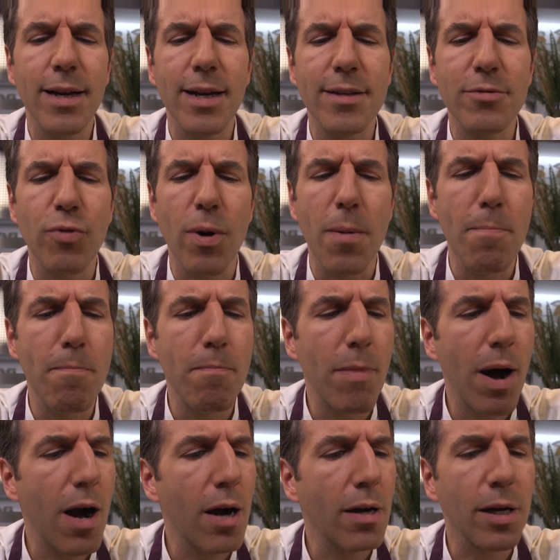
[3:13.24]
is
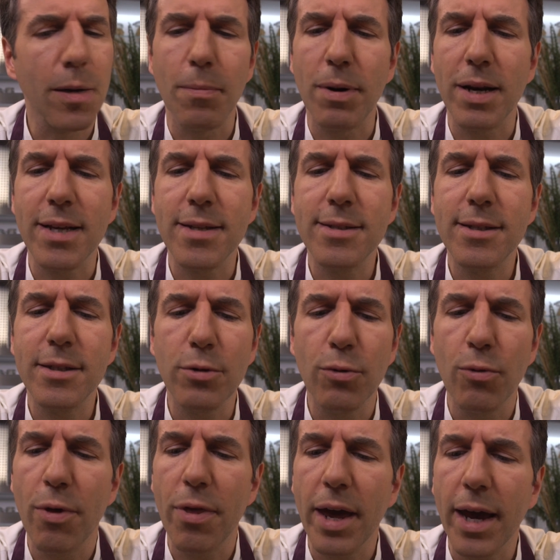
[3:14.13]
remarkably
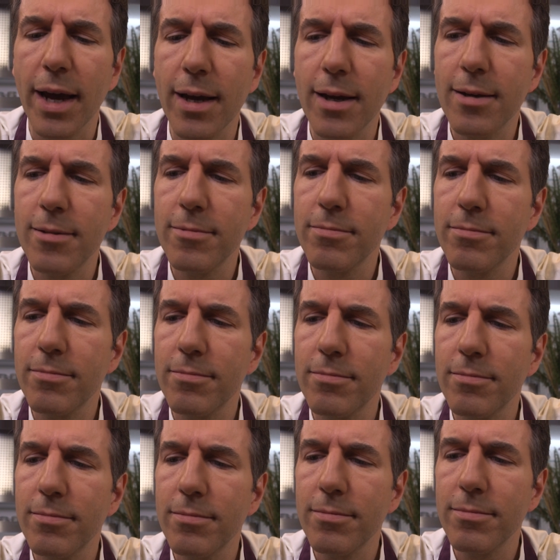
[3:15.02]
soothing.
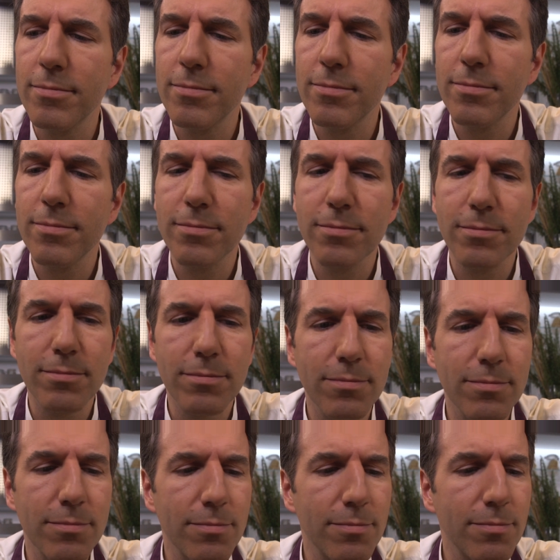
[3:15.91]
After this